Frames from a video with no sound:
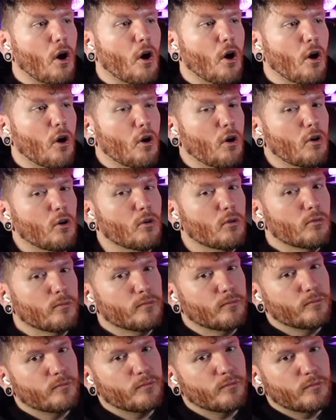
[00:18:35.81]
Oh,
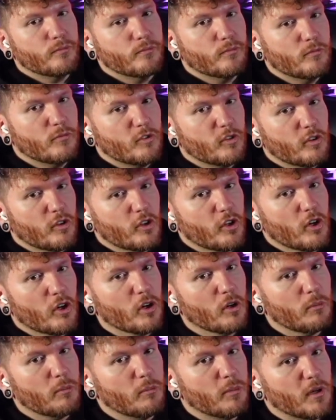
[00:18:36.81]
so
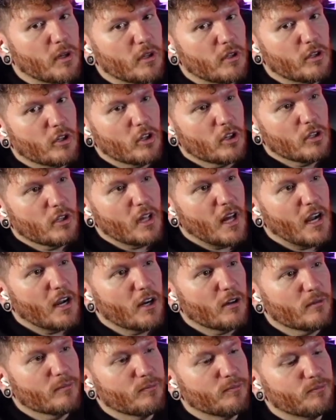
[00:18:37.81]
you're a you're a
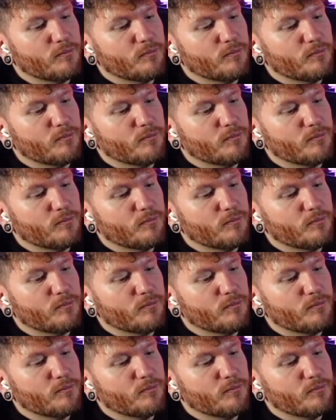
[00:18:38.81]
liar.